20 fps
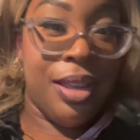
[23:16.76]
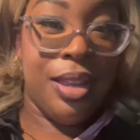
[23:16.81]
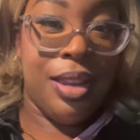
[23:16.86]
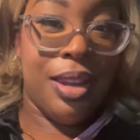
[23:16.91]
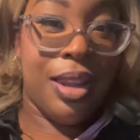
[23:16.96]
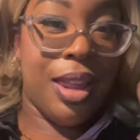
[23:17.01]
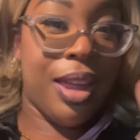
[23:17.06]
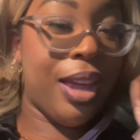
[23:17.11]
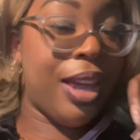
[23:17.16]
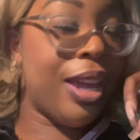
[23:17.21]

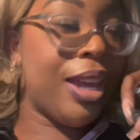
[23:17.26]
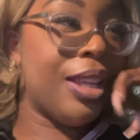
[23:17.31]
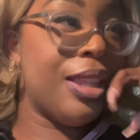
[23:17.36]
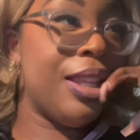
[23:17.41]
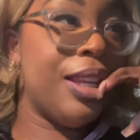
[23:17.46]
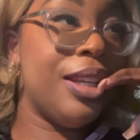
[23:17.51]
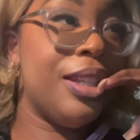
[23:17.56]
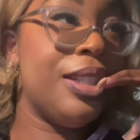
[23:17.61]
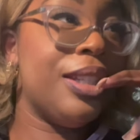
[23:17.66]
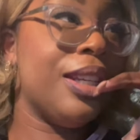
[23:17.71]
Like,
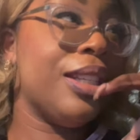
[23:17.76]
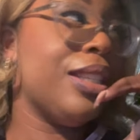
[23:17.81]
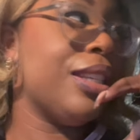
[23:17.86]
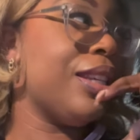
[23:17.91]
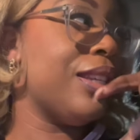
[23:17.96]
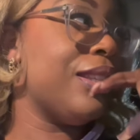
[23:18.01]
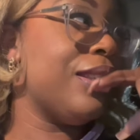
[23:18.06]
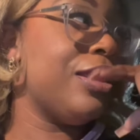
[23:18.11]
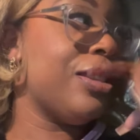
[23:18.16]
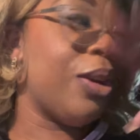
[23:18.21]
this shit
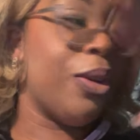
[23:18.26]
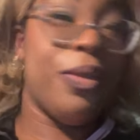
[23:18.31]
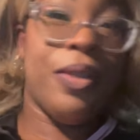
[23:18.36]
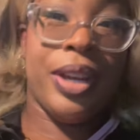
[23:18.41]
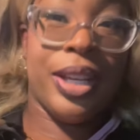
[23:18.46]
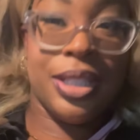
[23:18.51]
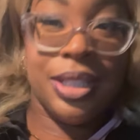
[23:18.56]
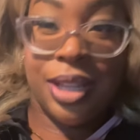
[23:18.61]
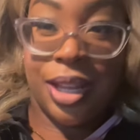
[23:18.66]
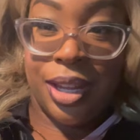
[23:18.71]
is so
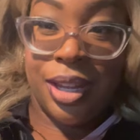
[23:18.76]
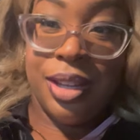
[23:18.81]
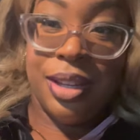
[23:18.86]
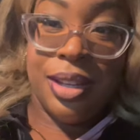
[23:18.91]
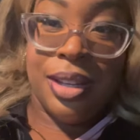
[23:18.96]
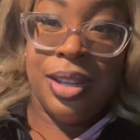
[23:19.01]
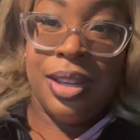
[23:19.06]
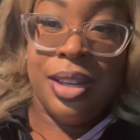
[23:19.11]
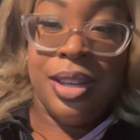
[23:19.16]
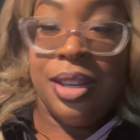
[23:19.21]
fucking tight.
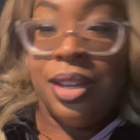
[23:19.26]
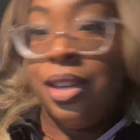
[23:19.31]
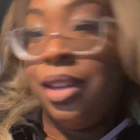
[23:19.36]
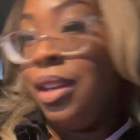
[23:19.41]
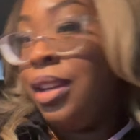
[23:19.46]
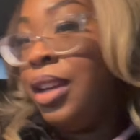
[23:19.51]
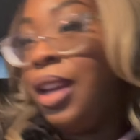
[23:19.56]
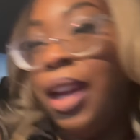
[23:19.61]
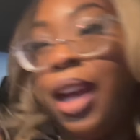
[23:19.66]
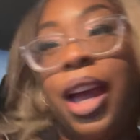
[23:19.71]

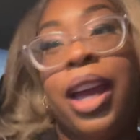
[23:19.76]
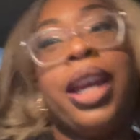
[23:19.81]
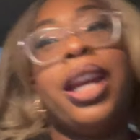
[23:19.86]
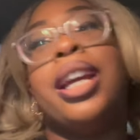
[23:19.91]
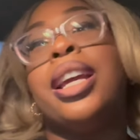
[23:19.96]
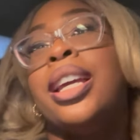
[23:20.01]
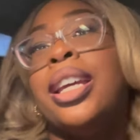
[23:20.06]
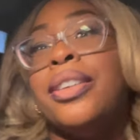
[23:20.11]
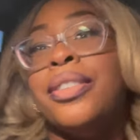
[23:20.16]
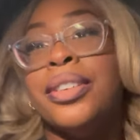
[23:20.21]
I
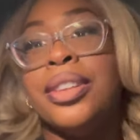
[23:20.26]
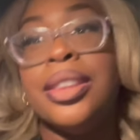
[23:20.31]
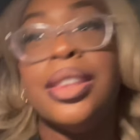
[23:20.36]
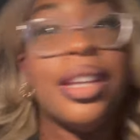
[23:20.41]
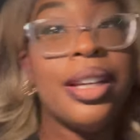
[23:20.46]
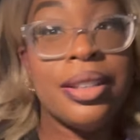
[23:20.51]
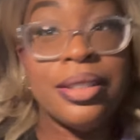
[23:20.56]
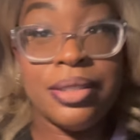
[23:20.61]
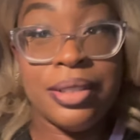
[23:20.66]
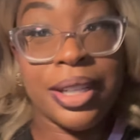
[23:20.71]
can't even
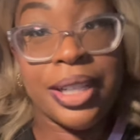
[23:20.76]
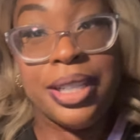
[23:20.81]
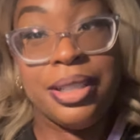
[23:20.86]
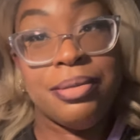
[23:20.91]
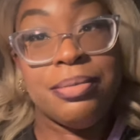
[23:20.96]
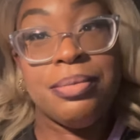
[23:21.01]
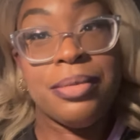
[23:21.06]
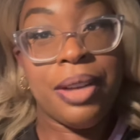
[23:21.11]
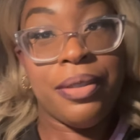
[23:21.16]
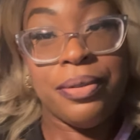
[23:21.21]
think straight.
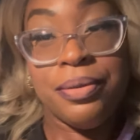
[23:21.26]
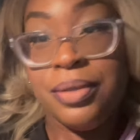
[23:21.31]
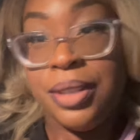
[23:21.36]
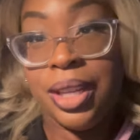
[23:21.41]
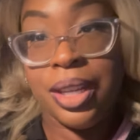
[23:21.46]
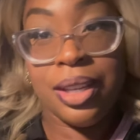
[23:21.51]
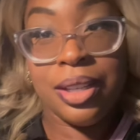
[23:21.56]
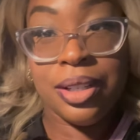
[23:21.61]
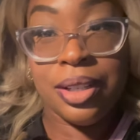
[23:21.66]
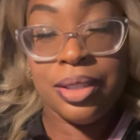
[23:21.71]
My
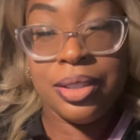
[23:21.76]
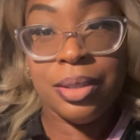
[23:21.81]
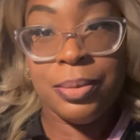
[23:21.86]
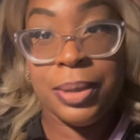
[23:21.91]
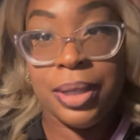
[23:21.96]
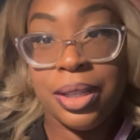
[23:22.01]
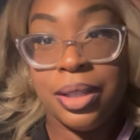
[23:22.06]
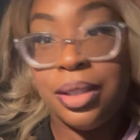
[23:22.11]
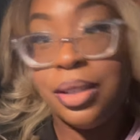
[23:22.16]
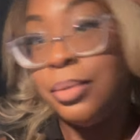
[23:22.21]
head hurts so
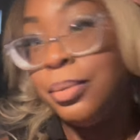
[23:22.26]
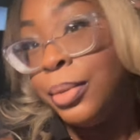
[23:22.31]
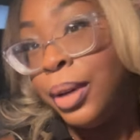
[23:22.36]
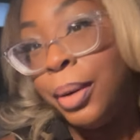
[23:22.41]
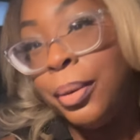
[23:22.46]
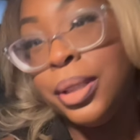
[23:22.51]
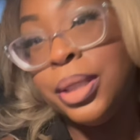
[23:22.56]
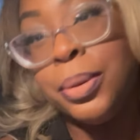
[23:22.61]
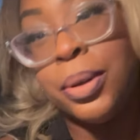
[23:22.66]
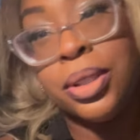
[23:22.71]
bad. But I'm
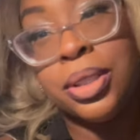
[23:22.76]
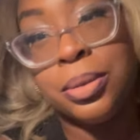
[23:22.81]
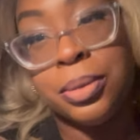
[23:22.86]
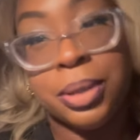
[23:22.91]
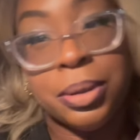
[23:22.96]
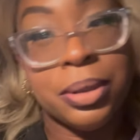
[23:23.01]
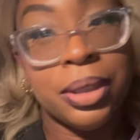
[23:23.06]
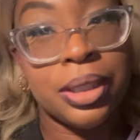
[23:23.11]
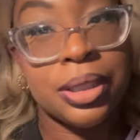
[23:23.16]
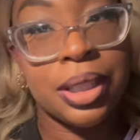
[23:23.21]
about to put on some
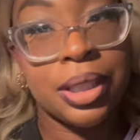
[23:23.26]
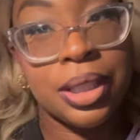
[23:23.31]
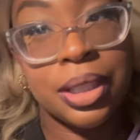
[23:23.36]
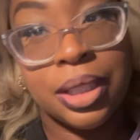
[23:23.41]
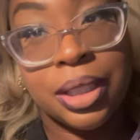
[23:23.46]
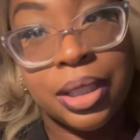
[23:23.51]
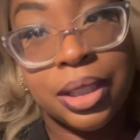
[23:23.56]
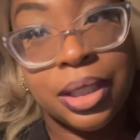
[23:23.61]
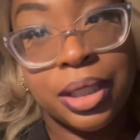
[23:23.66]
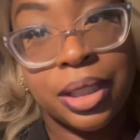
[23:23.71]
lip gloss, I
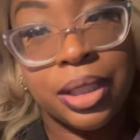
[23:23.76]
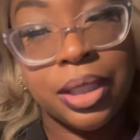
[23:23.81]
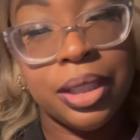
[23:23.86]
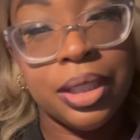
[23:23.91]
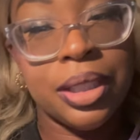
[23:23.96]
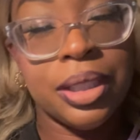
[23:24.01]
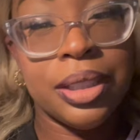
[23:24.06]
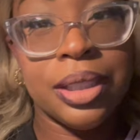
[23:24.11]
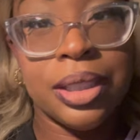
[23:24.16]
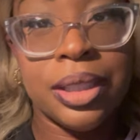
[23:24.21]
think.
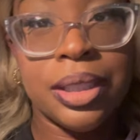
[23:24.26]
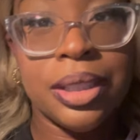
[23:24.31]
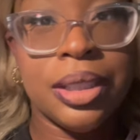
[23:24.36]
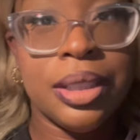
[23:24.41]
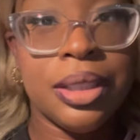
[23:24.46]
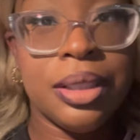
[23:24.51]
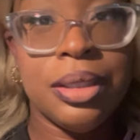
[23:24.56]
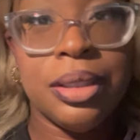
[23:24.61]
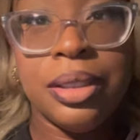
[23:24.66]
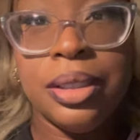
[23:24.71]
And
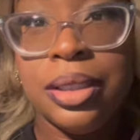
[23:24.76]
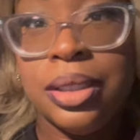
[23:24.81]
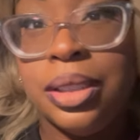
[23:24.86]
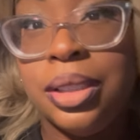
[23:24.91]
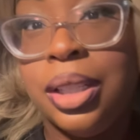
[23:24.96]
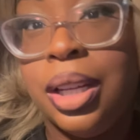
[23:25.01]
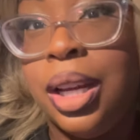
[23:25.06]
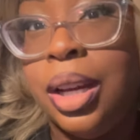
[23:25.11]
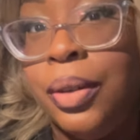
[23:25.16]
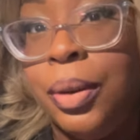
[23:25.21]
then
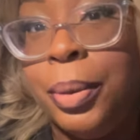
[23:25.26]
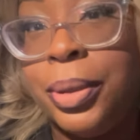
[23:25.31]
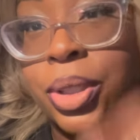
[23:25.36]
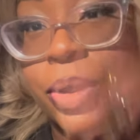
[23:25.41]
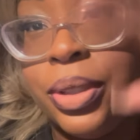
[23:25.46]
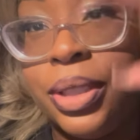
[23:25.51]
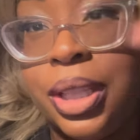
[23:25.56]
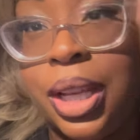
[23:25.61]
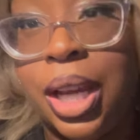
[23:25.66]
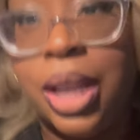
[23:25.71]
I uh, we about to go
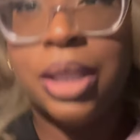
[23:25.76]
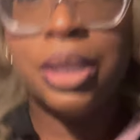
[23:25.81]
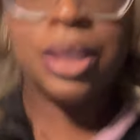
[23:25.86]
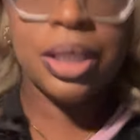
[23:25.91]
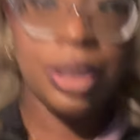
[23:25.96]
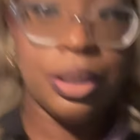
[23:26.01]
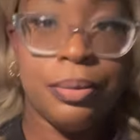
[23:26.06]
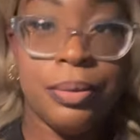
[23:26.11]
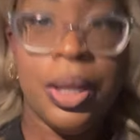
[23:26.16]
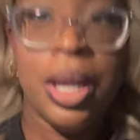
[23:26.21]
outside,
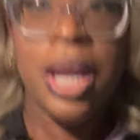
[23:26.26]
so.